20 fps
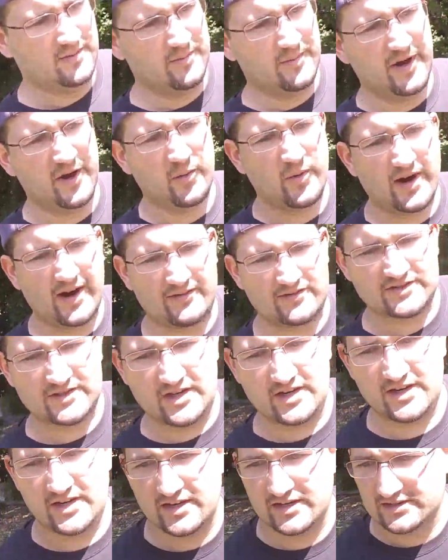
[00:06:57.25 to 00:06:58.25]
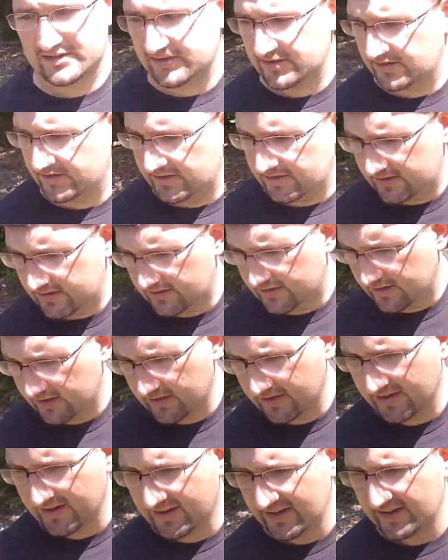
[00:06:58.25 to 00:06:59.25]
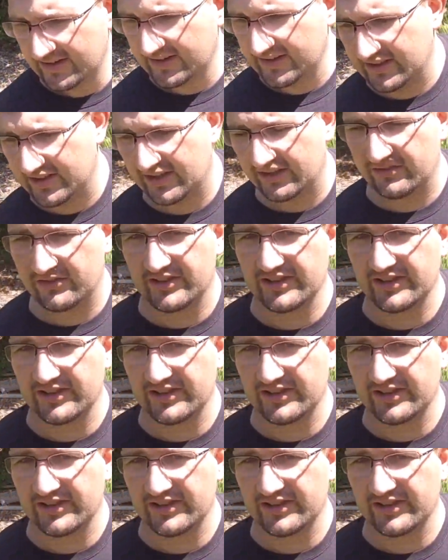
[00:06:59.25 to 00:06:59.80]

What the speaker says: My wife's aunt loved